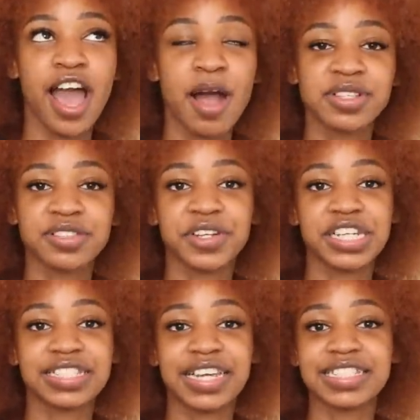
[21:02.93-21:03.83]
I'm just
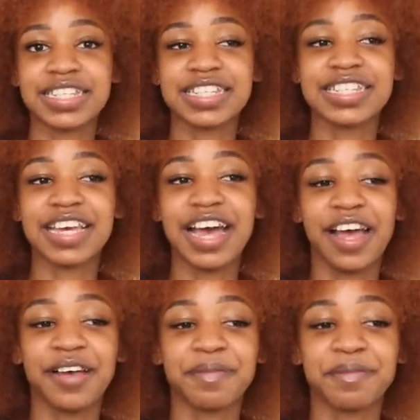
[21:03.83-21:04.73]
very excited
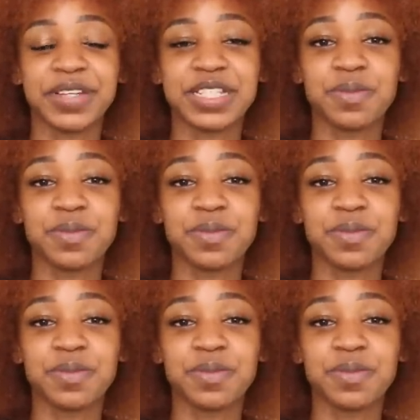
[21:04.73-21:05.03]
um,